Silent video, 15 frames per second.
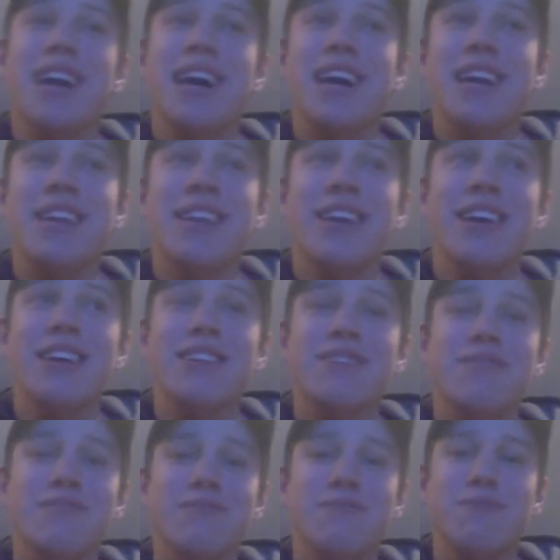and
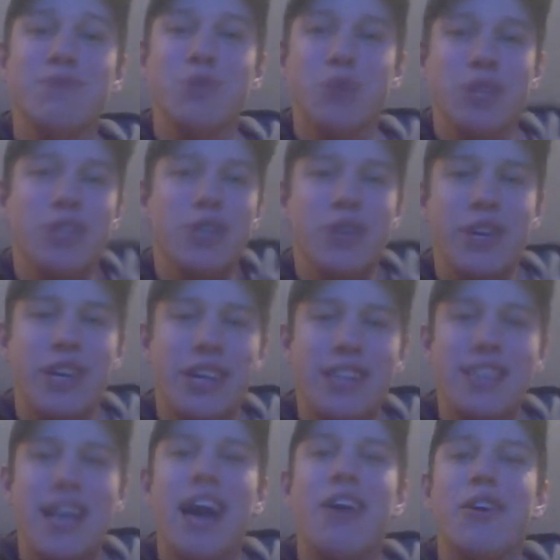then we're doing
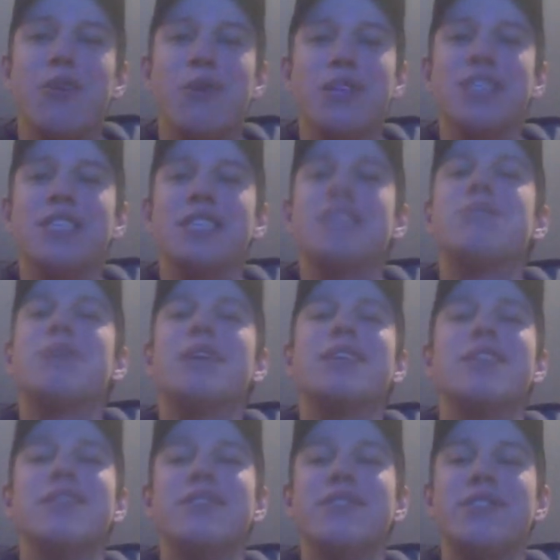exactly what is
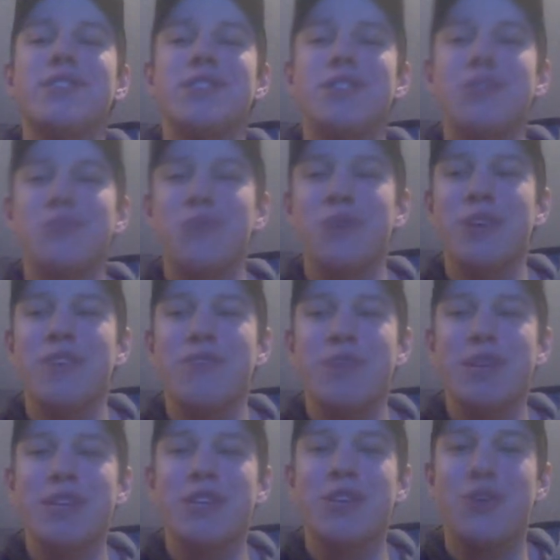expected of us. We have
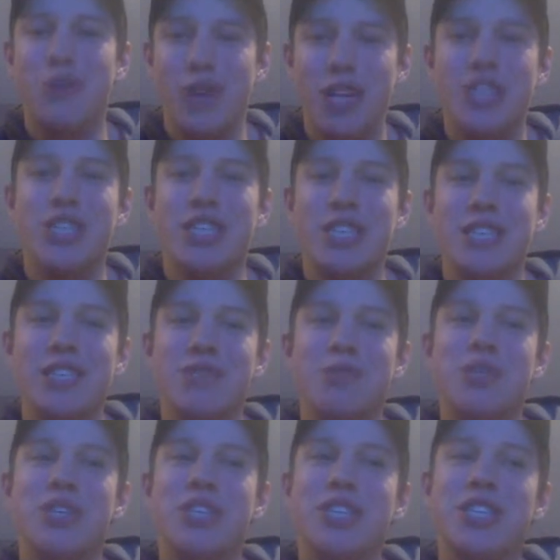been crushing these
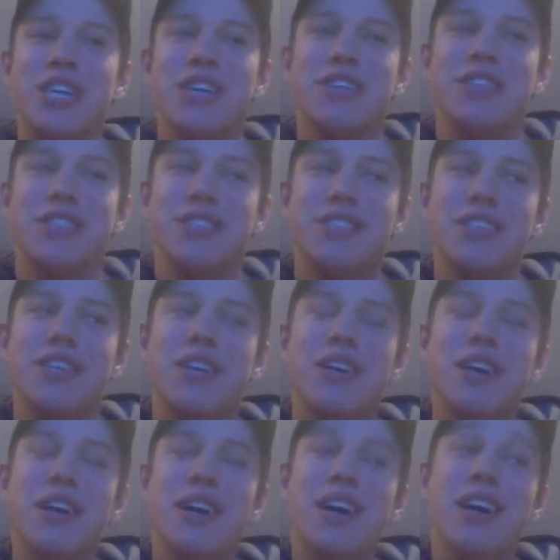immunity challenges.
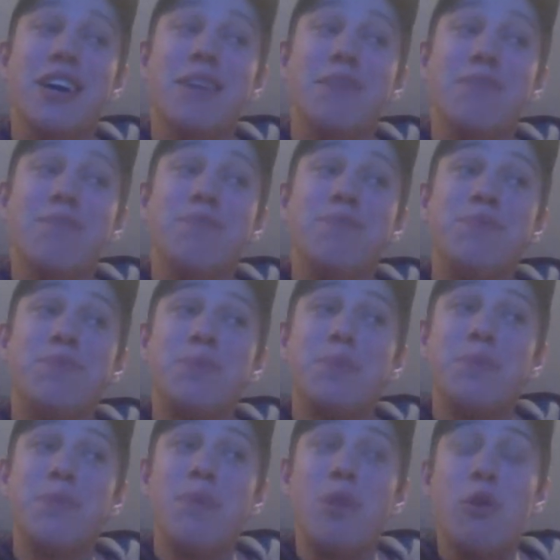Um,
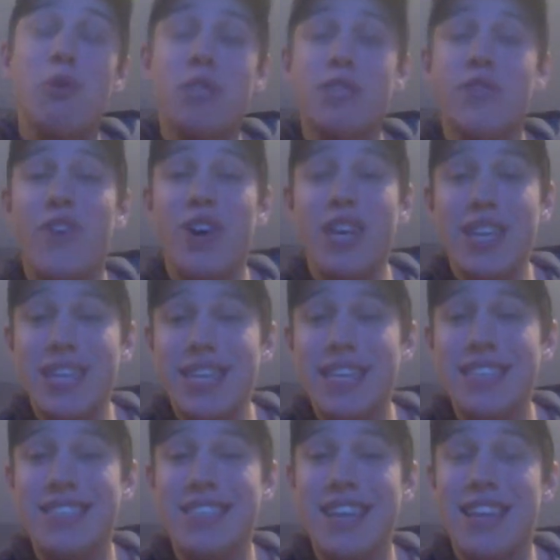what's funny
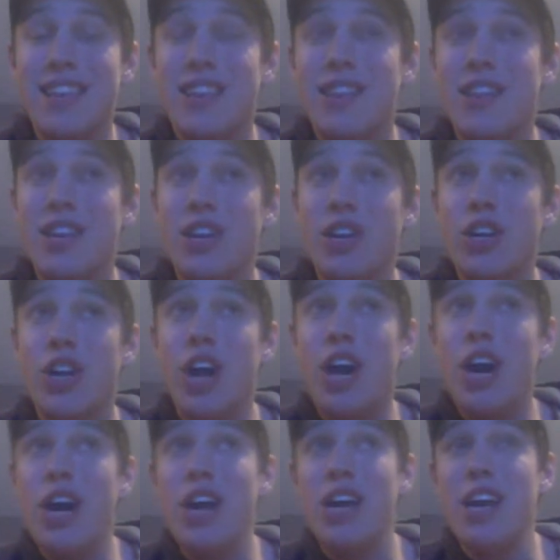is that they're
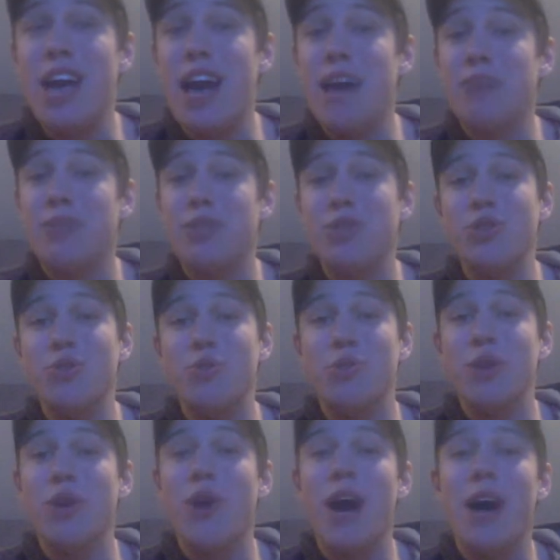not absolute
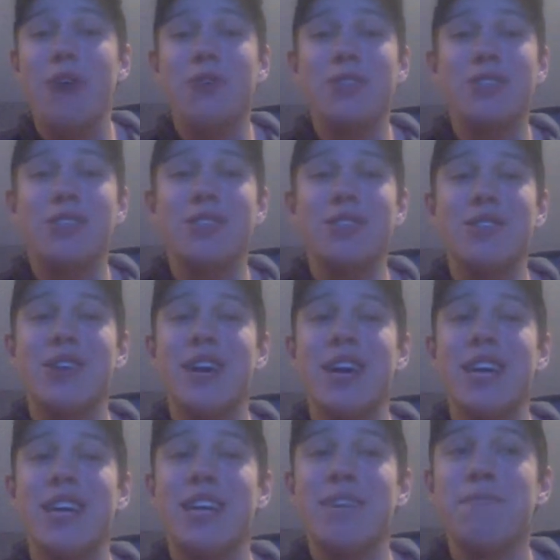blowouts.
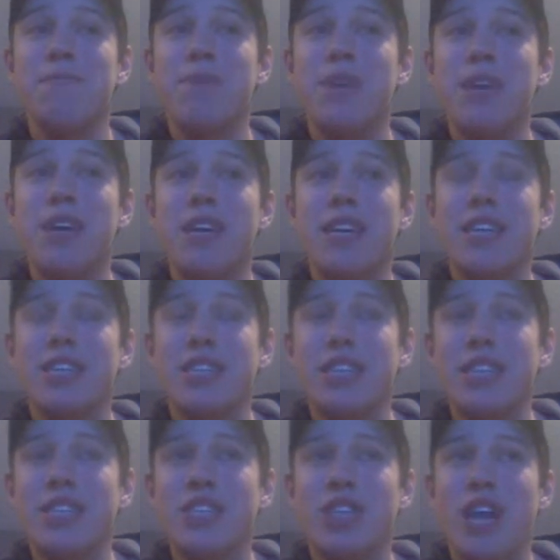Like,
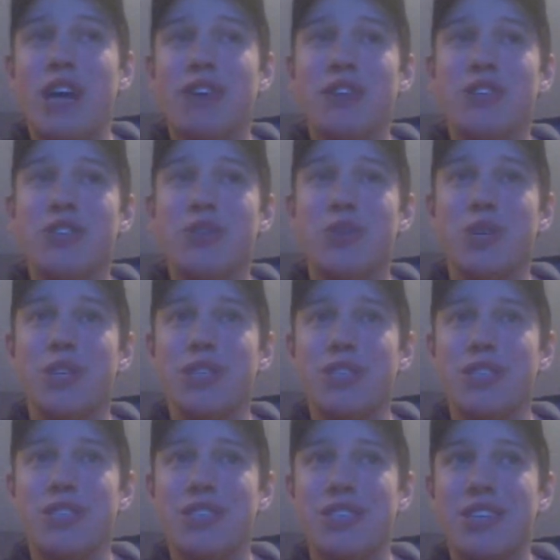yesterday's challenge
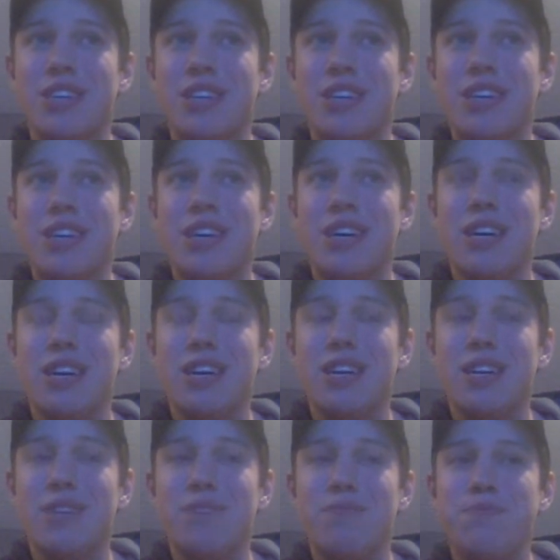was uh,